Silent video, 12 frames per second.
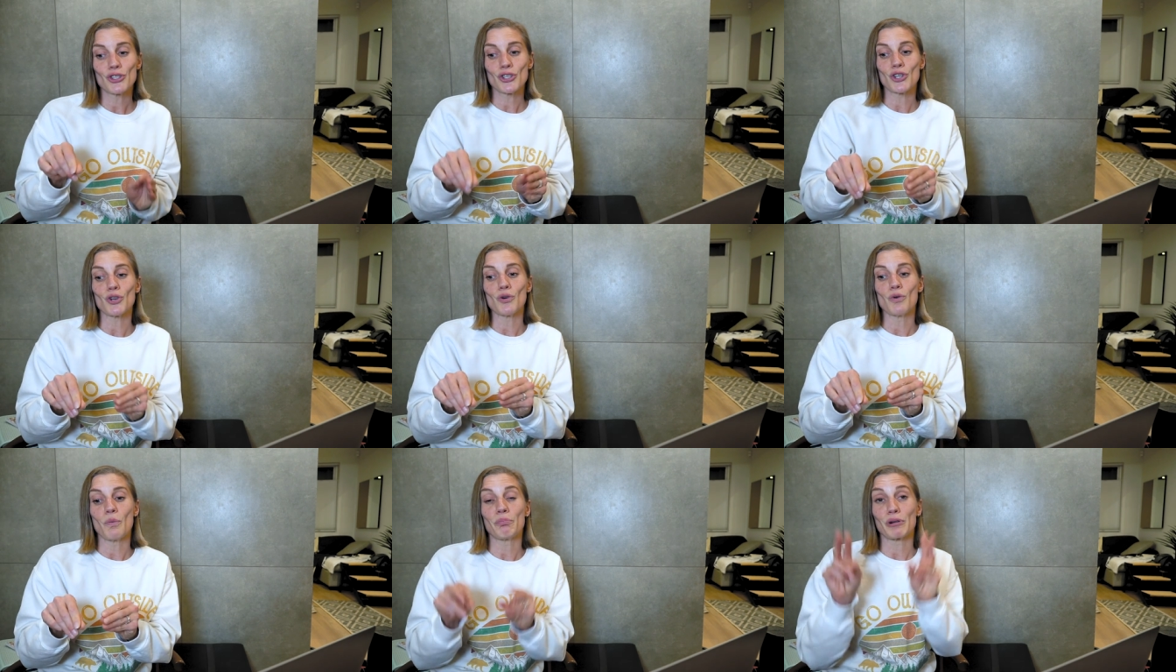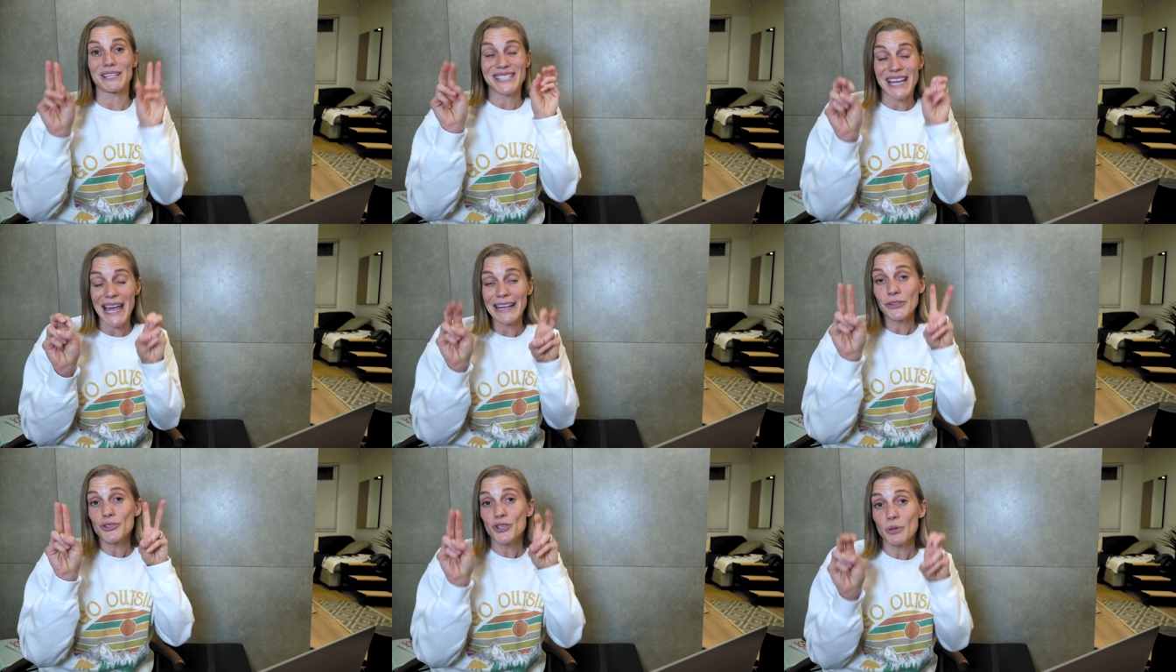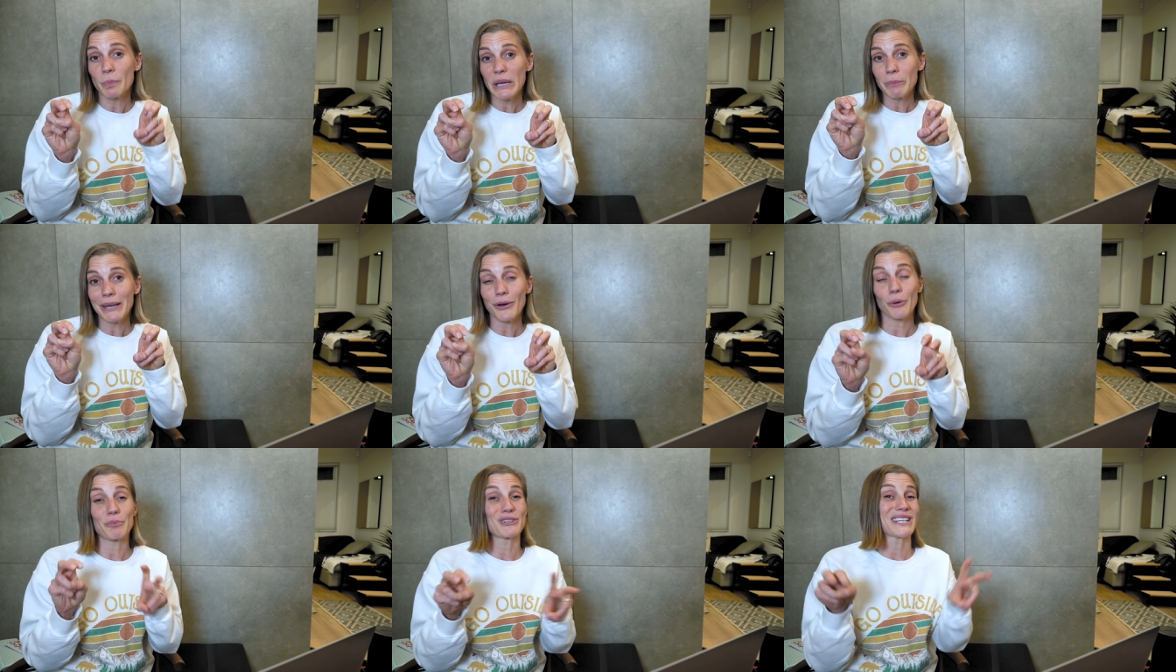to pretend to be me
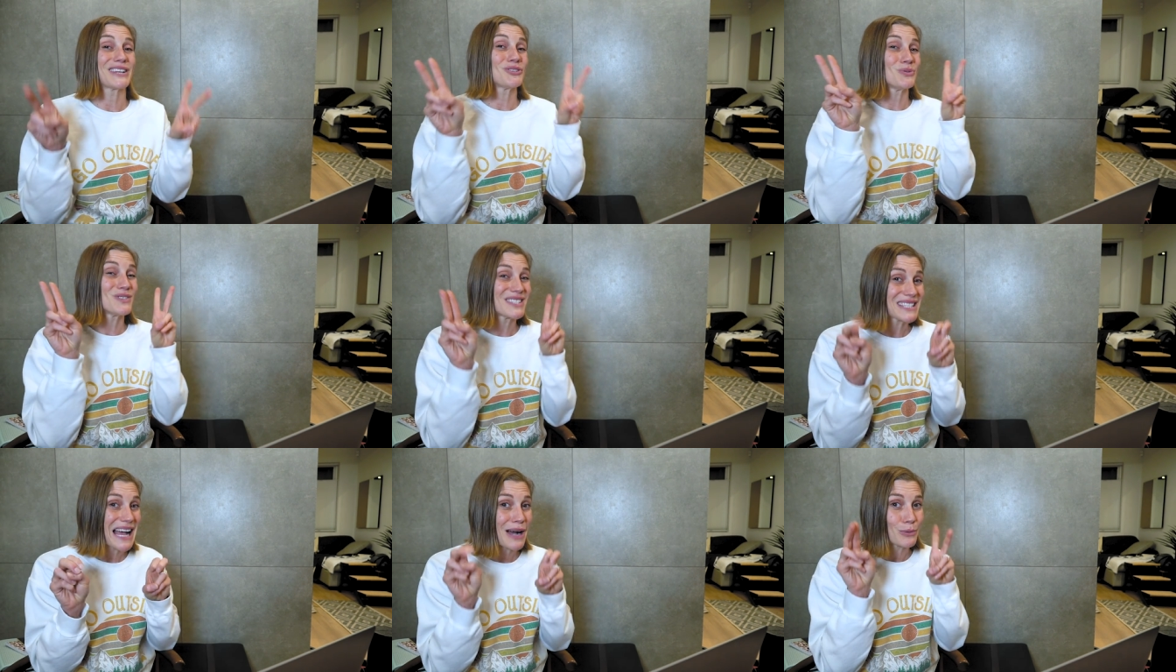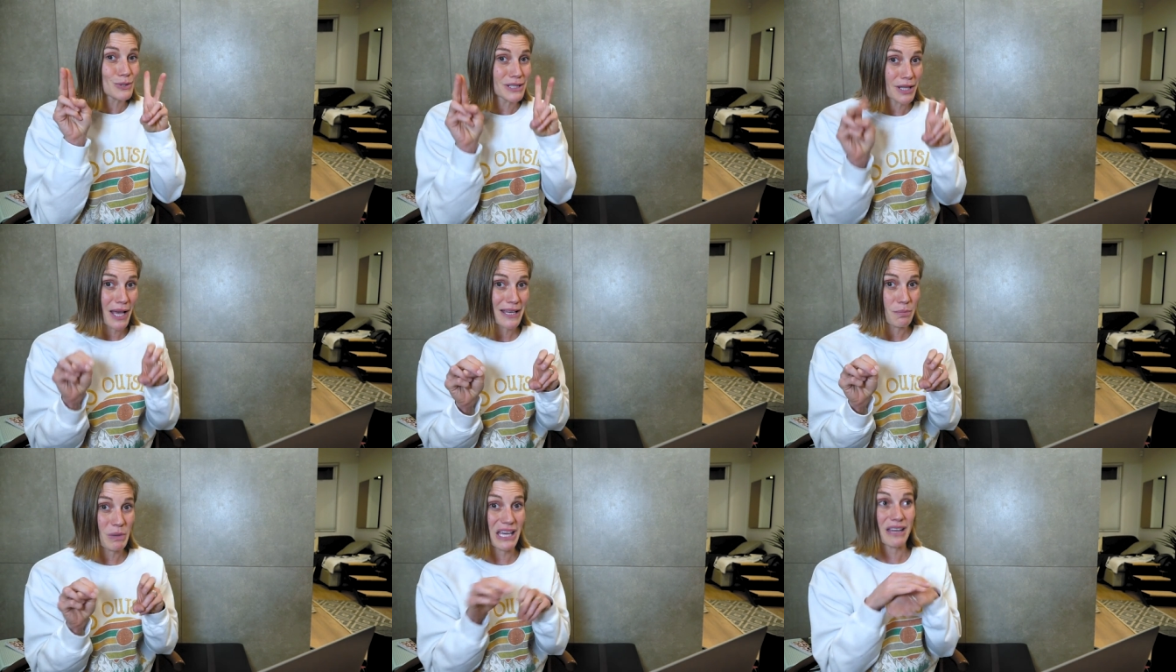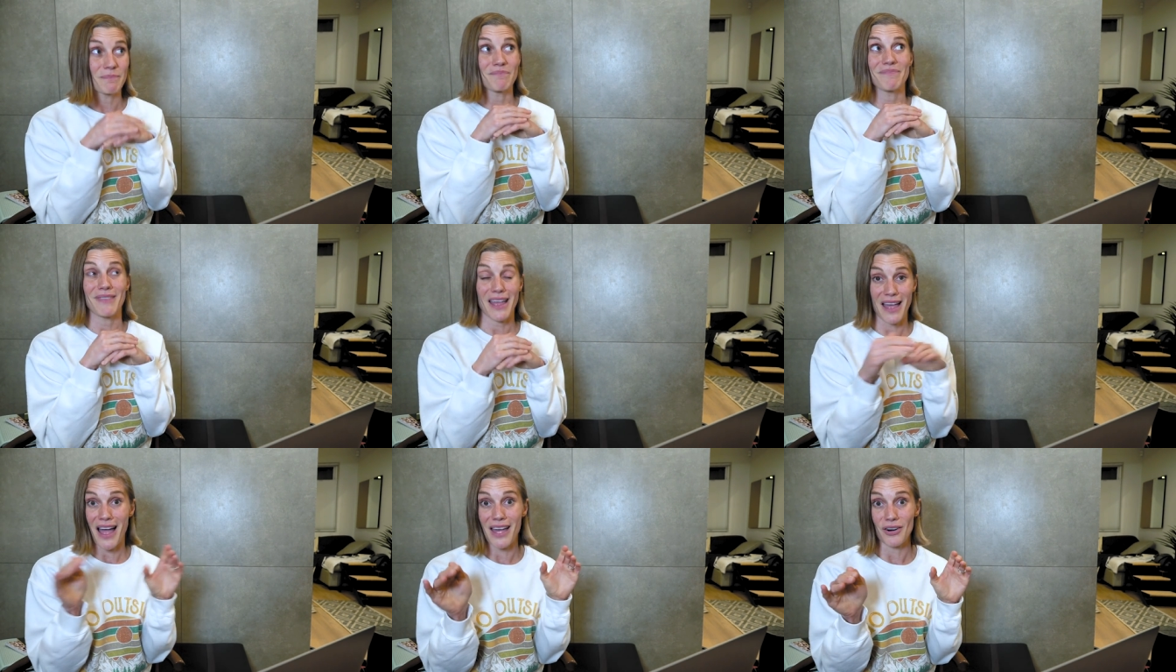or pretend to sound like me
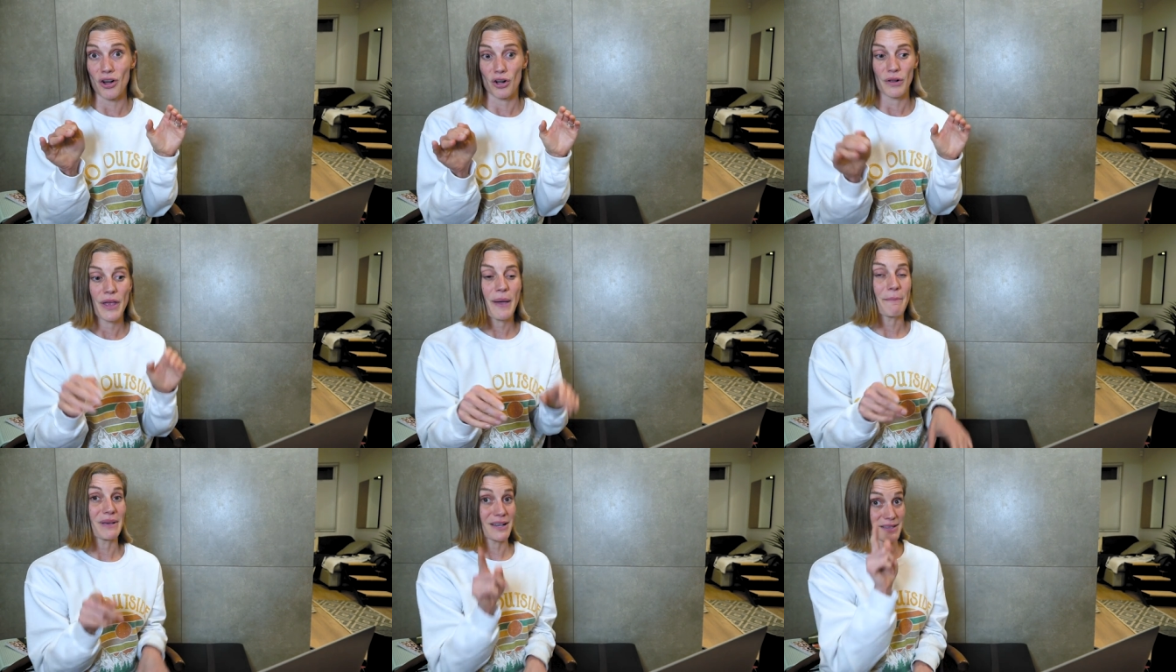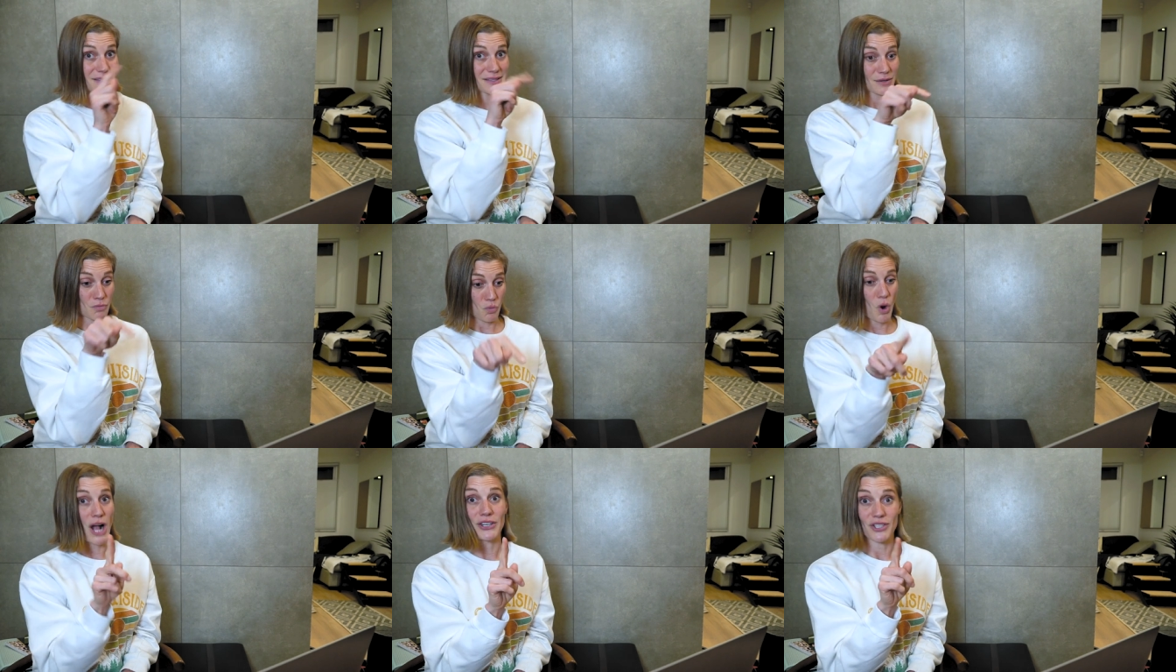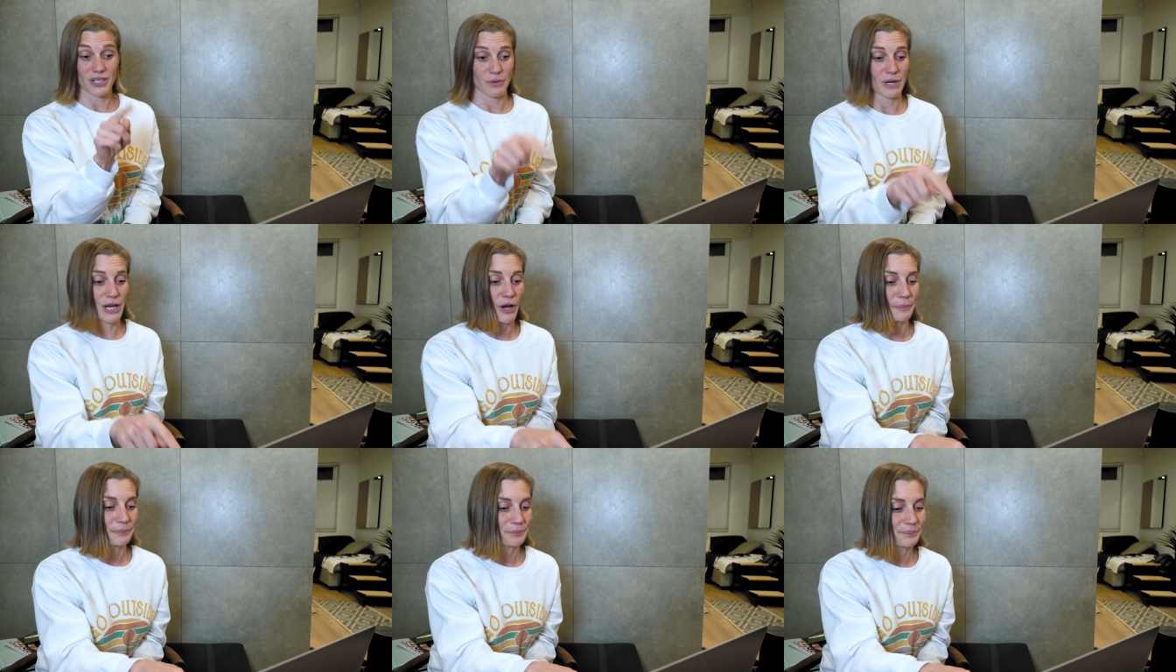at all. Because, watch, here we go.